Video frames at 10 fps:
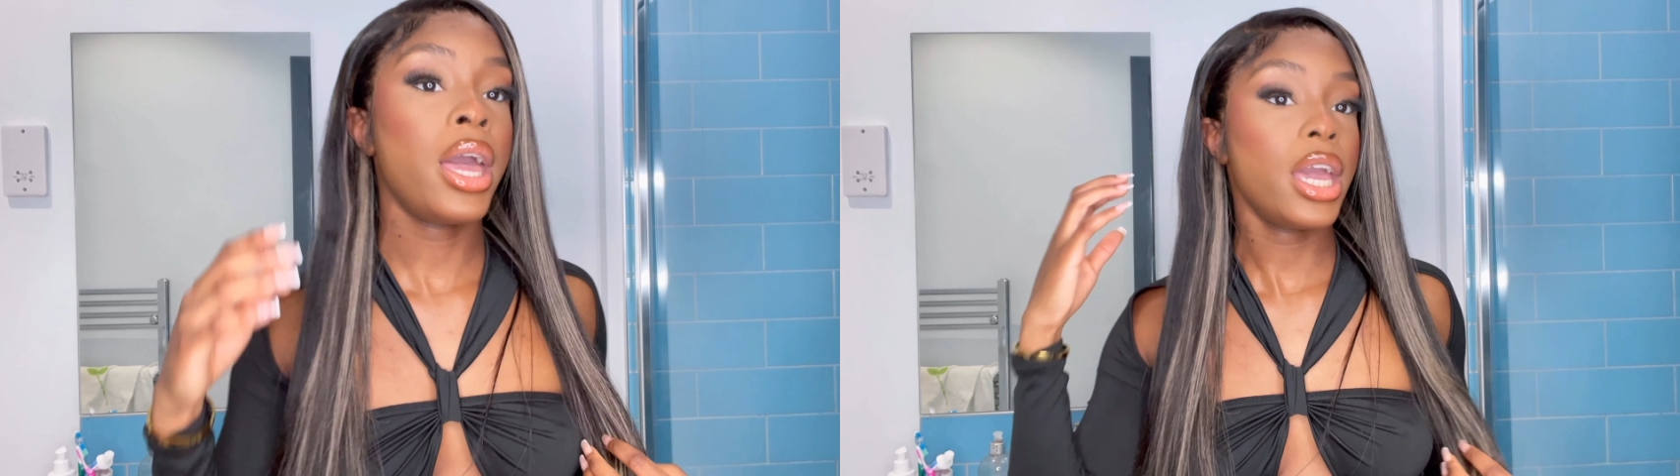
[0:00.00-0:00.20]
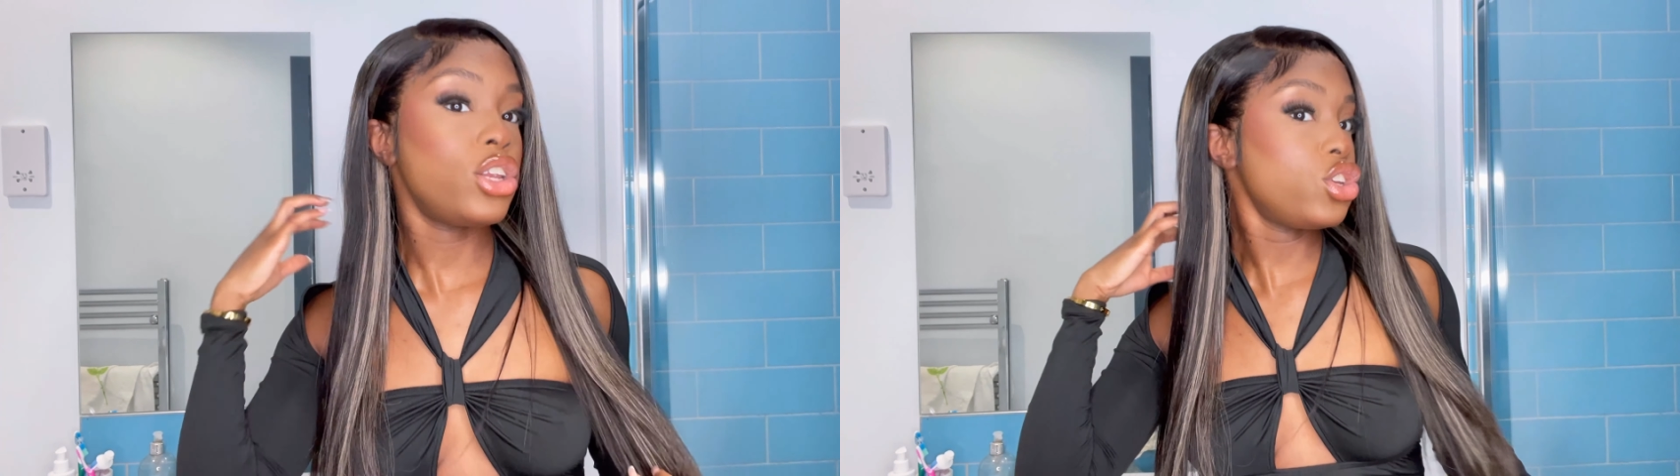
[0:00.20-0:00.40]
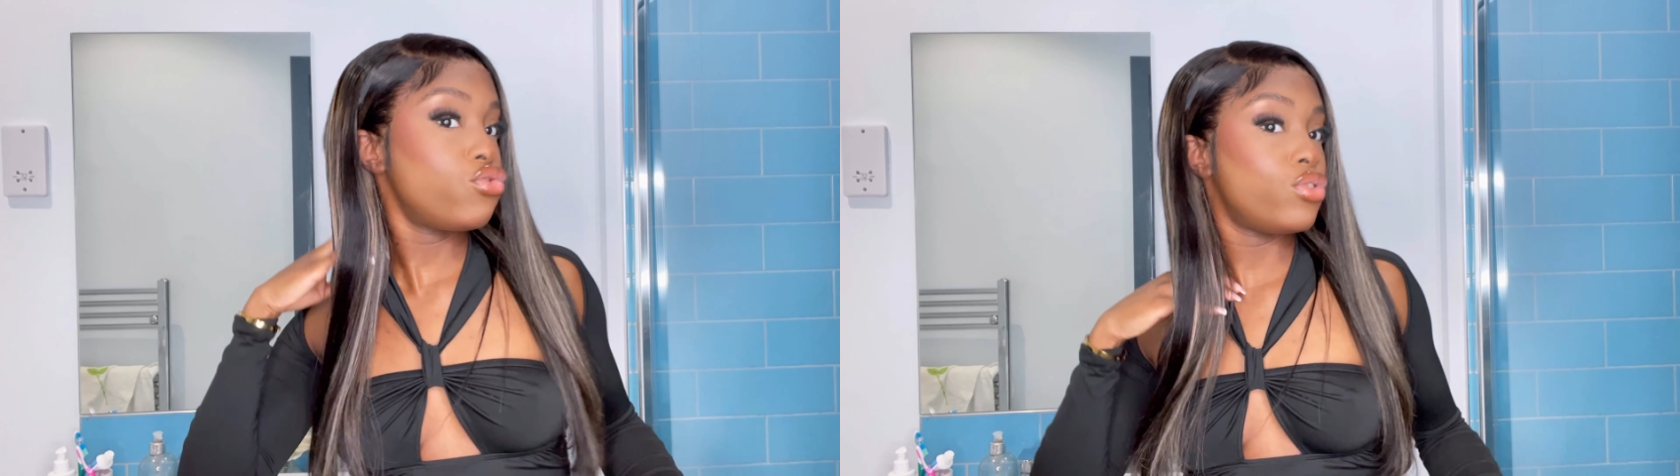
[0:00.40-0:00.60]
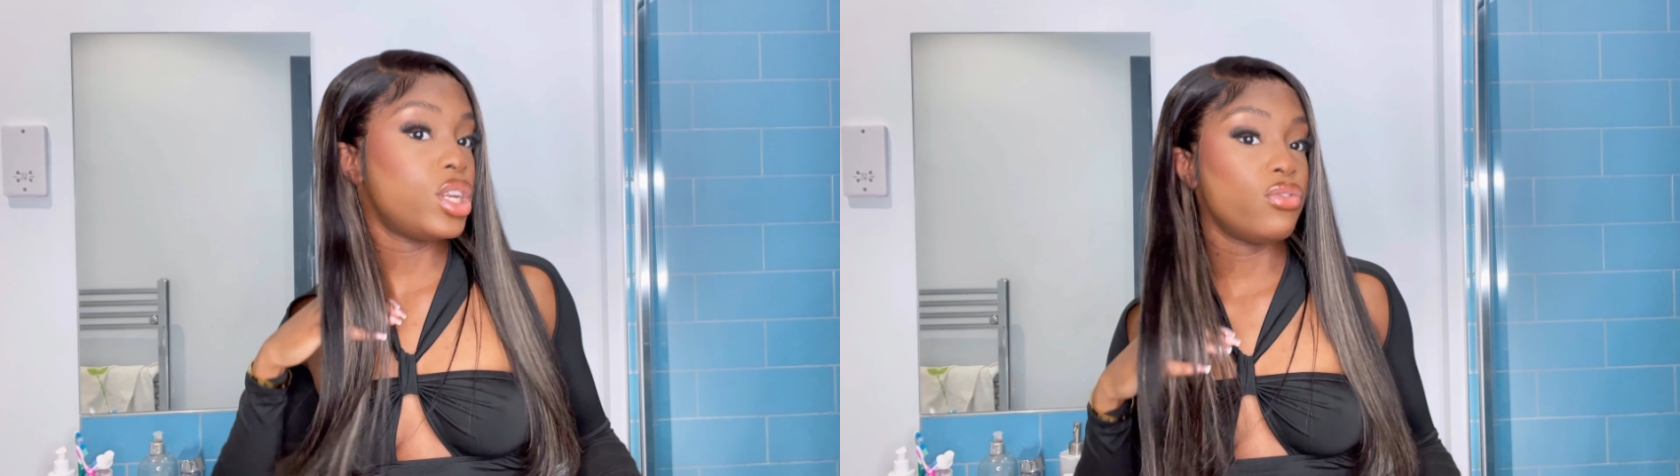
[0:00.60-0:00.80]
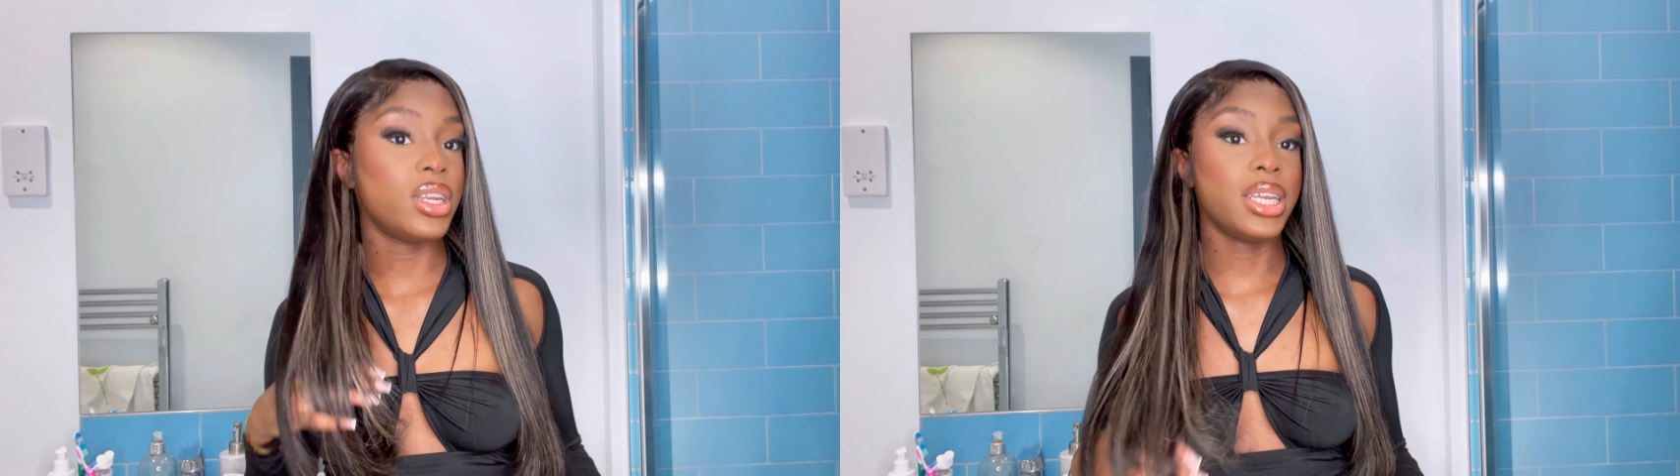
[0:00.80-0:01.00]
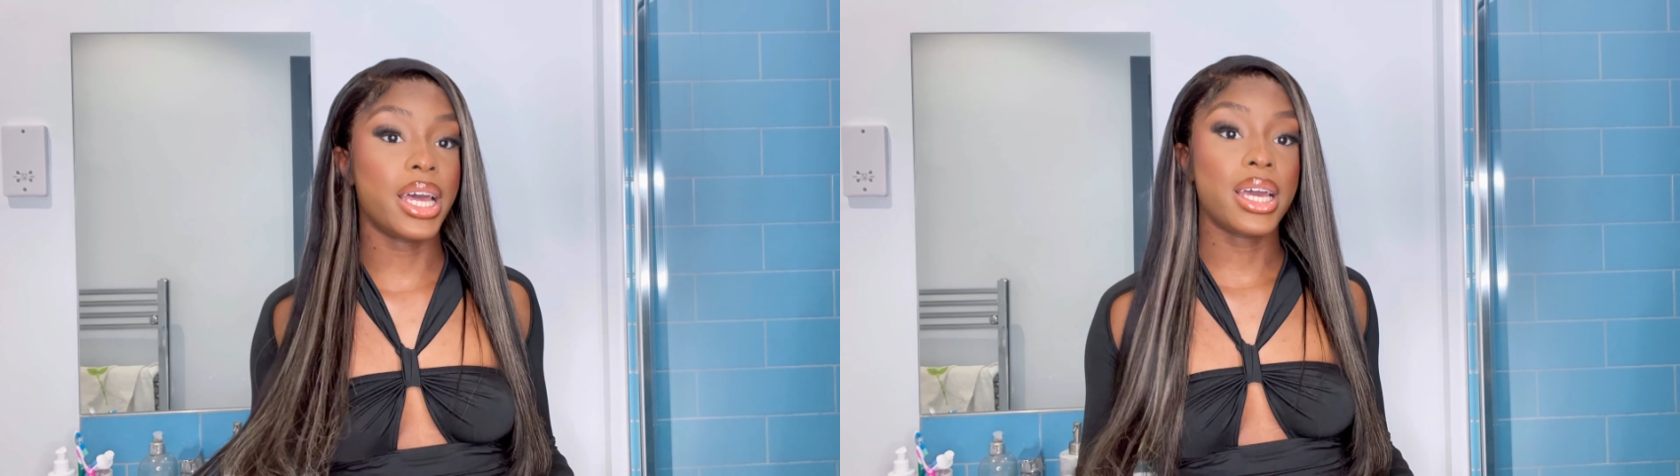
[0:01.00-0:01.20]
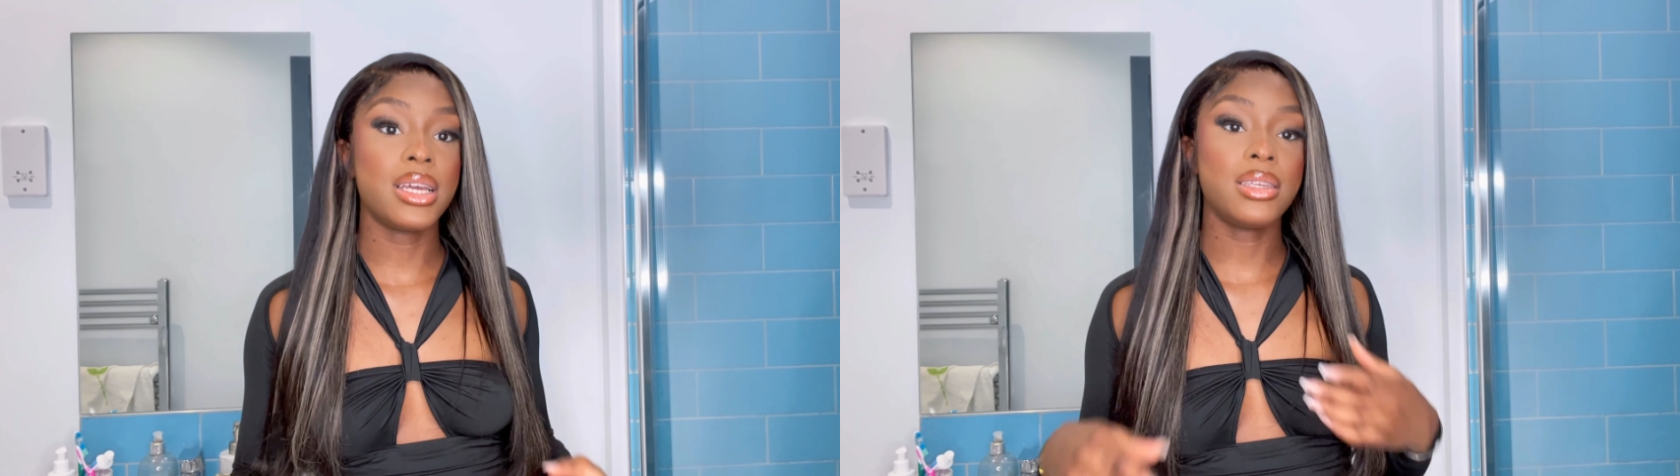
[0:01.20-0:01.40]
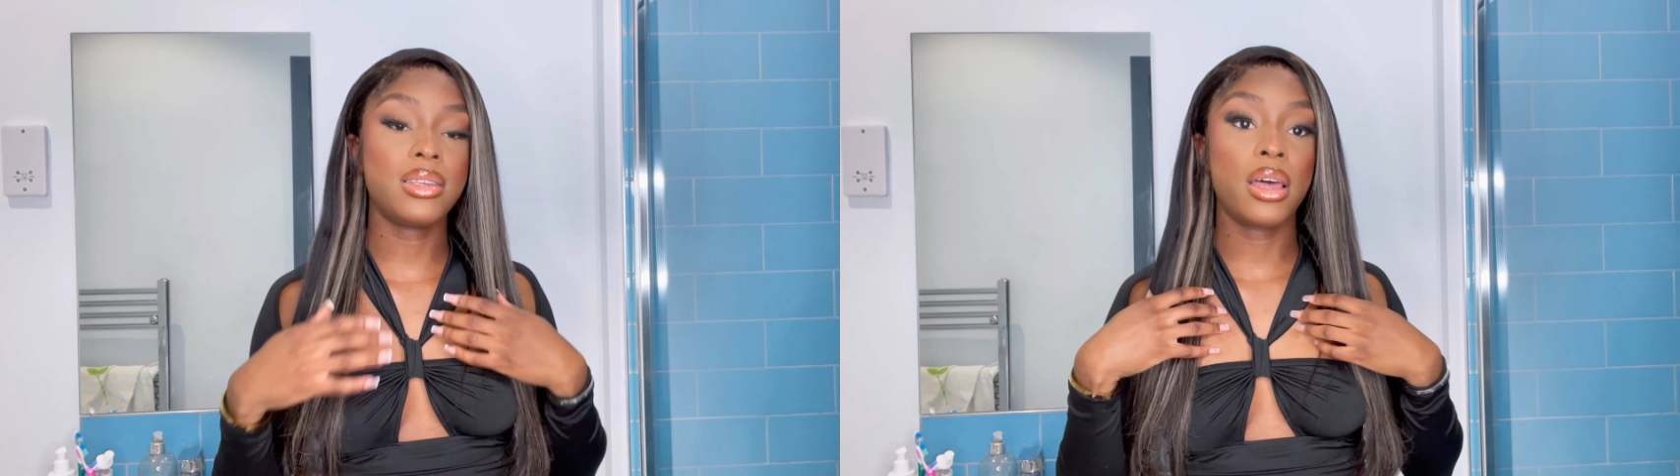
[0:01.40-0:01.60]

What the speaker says: it's just really nice.